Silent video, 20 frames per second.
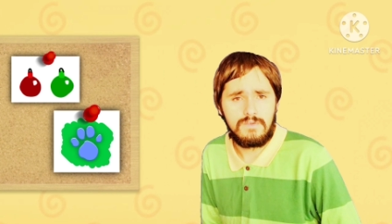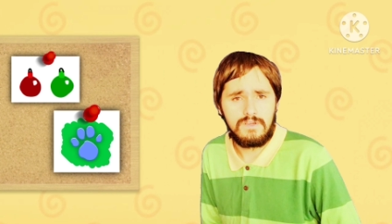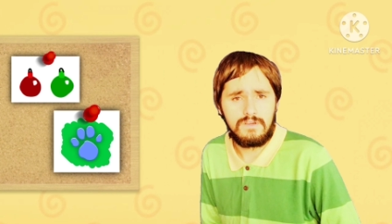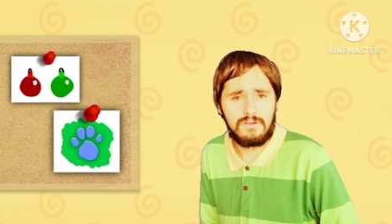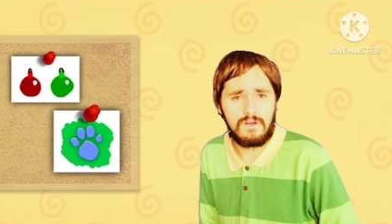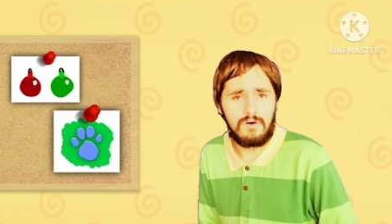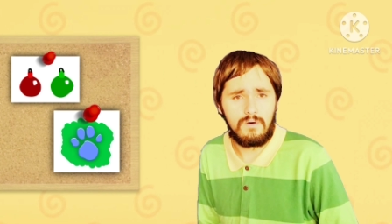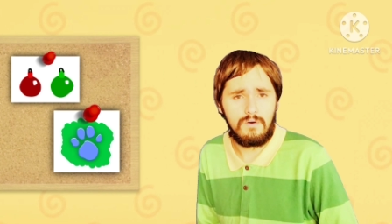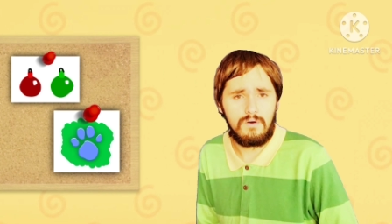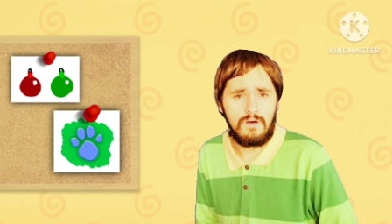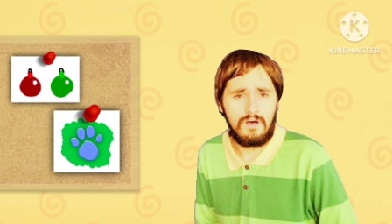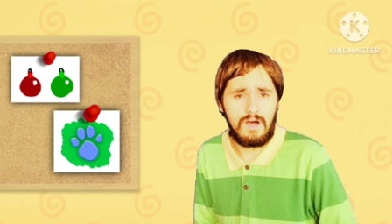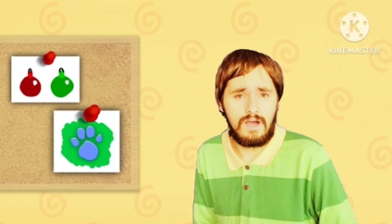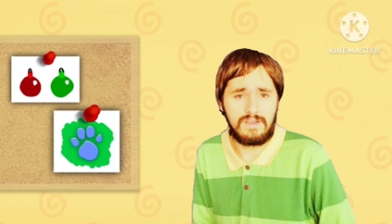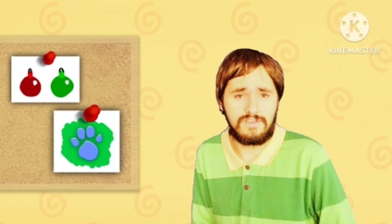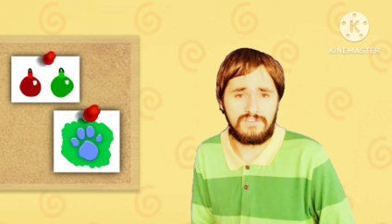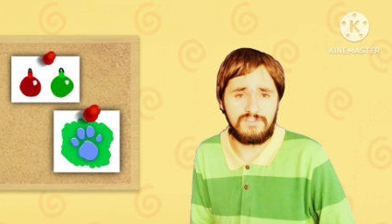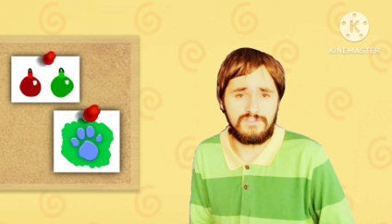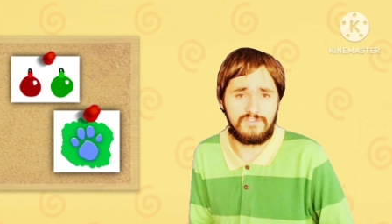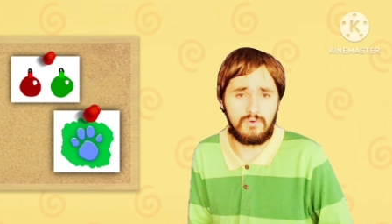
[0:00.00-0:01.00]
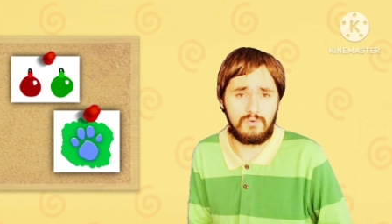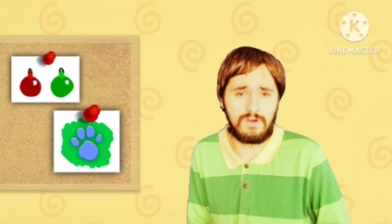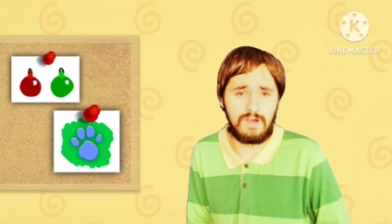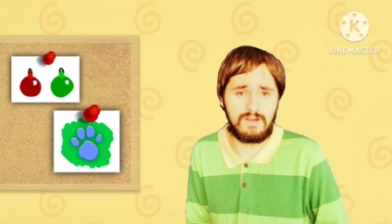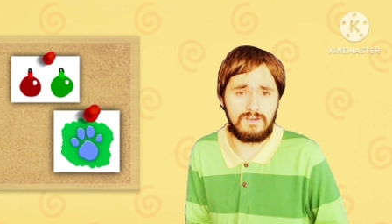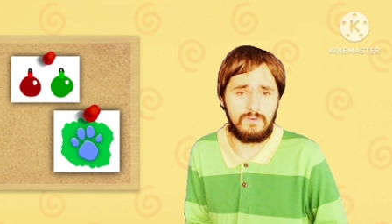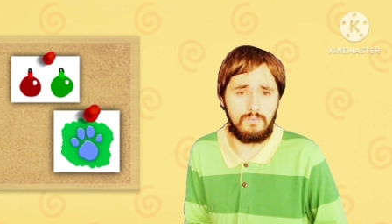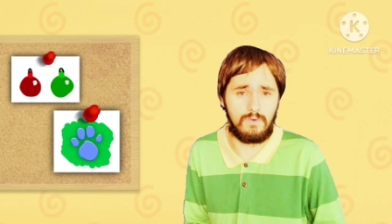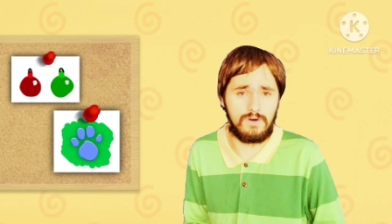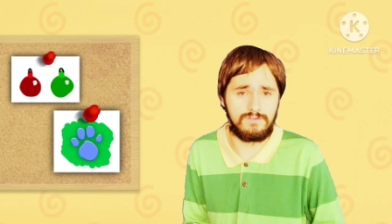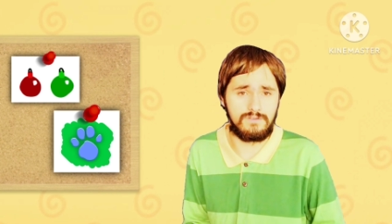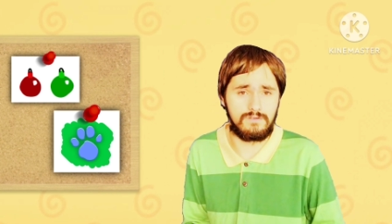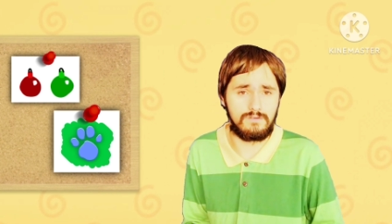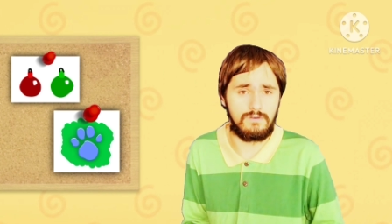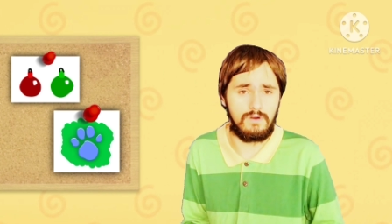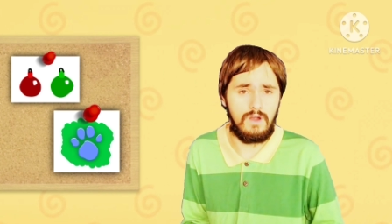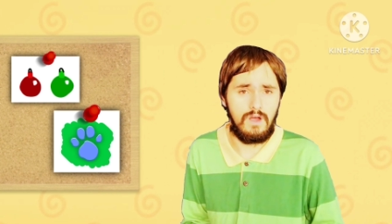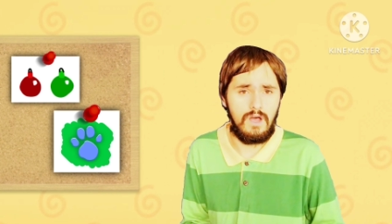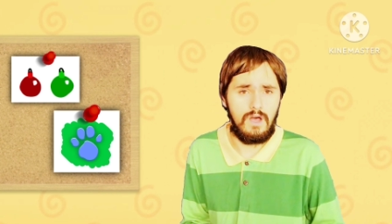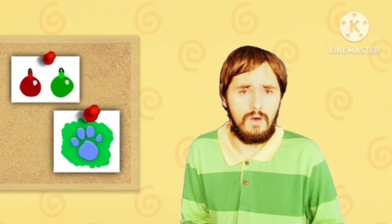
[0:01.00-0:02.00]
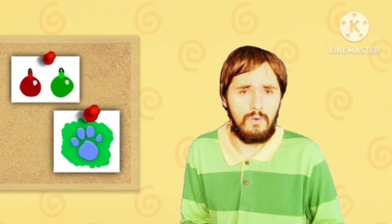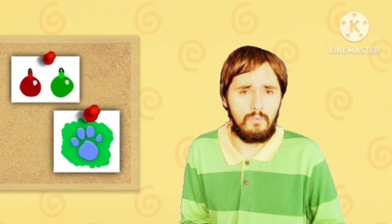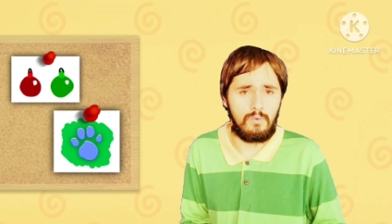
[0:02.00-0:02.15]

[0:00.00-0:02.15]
you know, I still kind of wonder